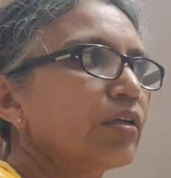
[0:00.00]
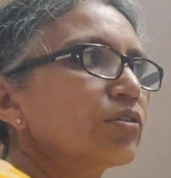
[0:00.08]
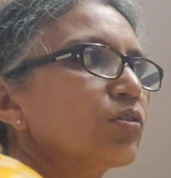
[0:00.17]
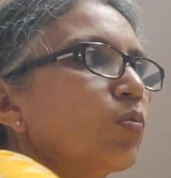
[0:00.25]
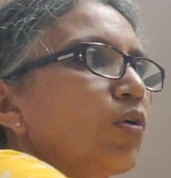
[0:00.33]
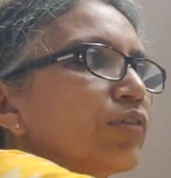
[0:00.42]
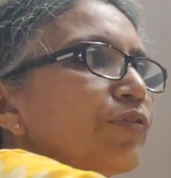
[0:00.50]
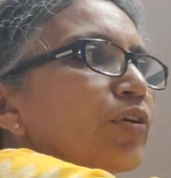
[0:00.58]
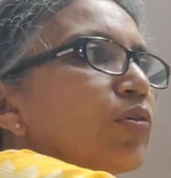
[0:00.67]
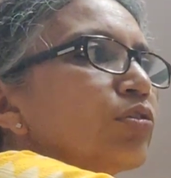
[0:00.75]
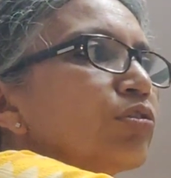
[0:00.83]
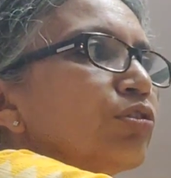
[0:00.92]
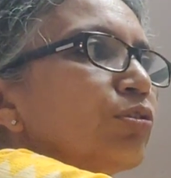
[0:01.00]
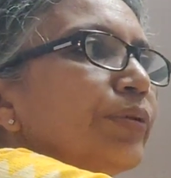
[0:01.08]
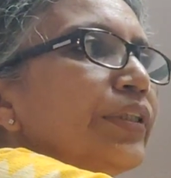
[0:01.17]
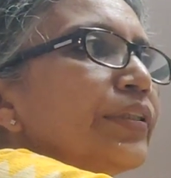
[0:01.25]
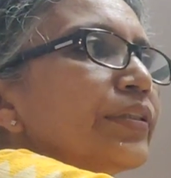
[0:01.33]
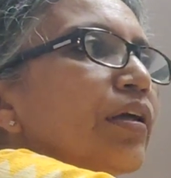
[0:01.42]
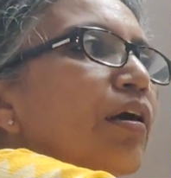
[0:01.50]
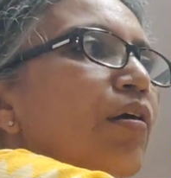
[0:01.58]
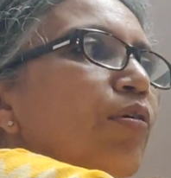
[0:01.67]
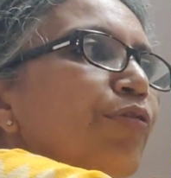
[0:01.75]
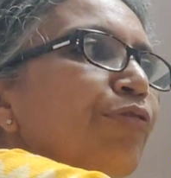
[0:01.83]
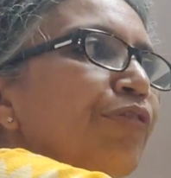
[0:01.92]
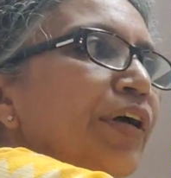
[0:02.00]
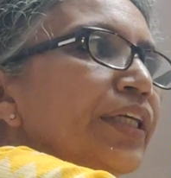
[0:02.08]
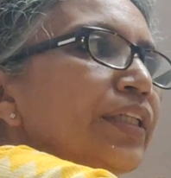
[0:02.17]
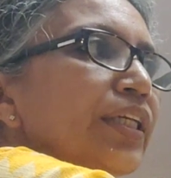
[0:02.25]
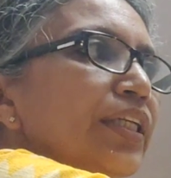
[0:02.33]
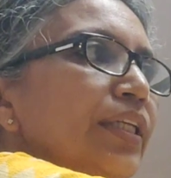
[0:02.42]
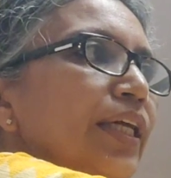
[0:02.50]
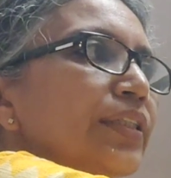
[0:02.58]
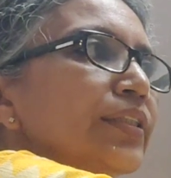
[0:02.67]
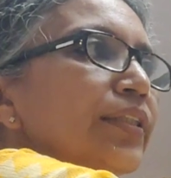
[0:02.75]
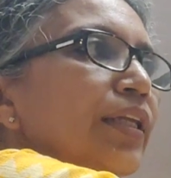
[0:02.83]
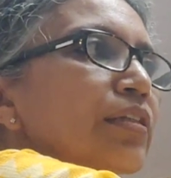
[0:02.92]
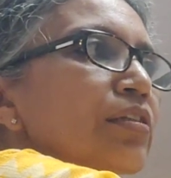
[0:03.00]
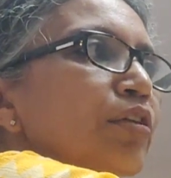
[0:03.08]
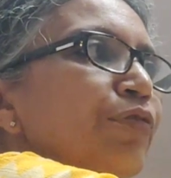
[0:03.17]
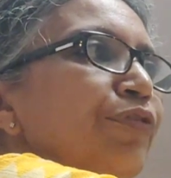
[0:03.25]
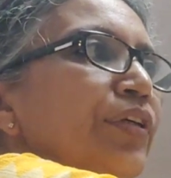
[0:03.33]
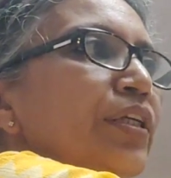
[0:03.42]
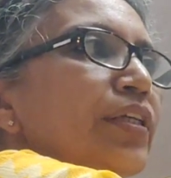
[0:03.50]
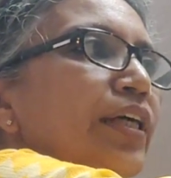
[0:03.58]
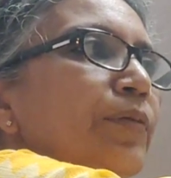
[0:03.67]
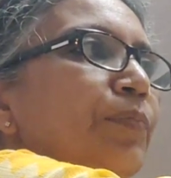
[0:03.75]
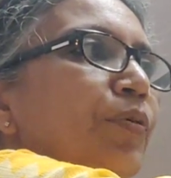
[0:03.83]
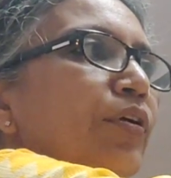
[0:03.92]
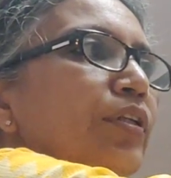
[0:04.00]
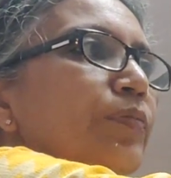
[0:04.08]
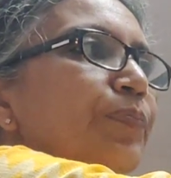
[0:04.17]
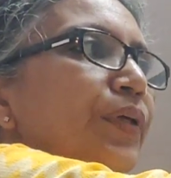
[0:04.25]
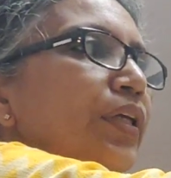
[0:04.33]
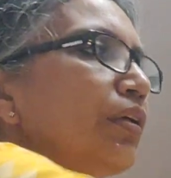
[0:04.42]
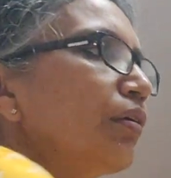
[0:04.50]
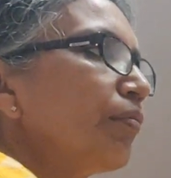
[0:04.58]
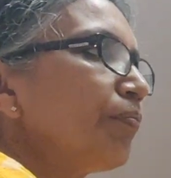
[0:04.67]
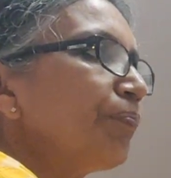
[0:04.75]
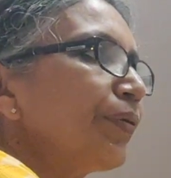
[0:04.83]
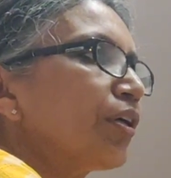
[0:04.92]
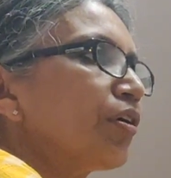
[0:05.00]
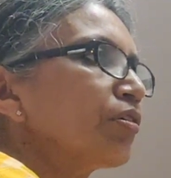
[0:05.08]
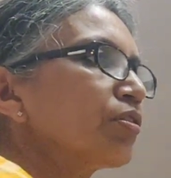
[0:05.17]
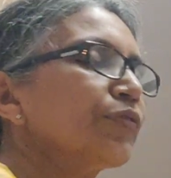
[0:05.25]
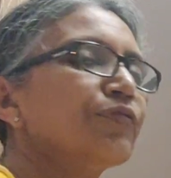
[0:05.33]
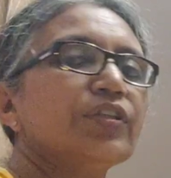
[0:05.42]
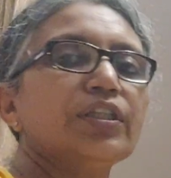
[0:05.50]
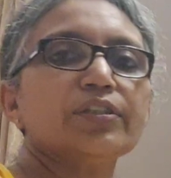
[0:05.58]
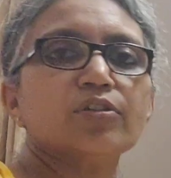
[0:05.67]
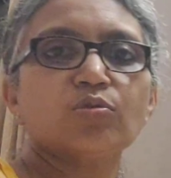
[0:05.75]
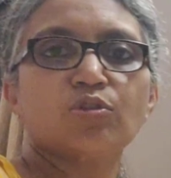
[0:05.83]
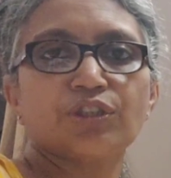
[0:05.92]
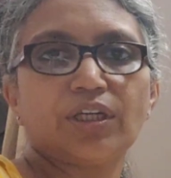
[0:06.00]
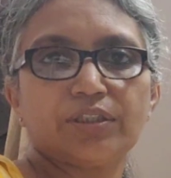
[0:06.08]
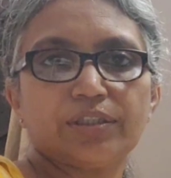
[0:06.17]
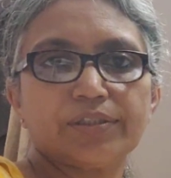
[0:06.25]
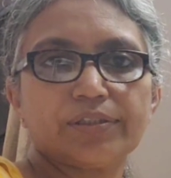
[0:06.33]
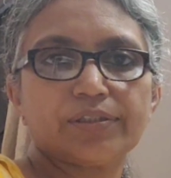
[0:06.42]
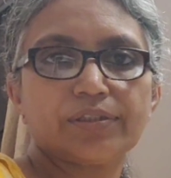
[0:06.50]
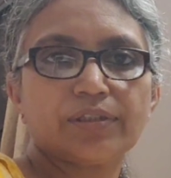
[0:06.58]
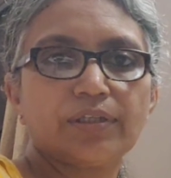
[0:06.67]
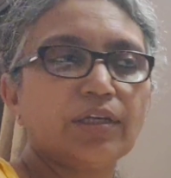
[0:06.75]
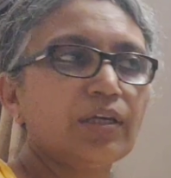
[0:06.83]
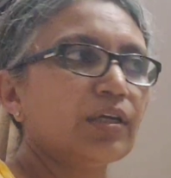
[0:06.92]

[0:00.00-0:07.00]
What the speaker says: So what we're going to do is find the net electric field at point P because of these 2 charges.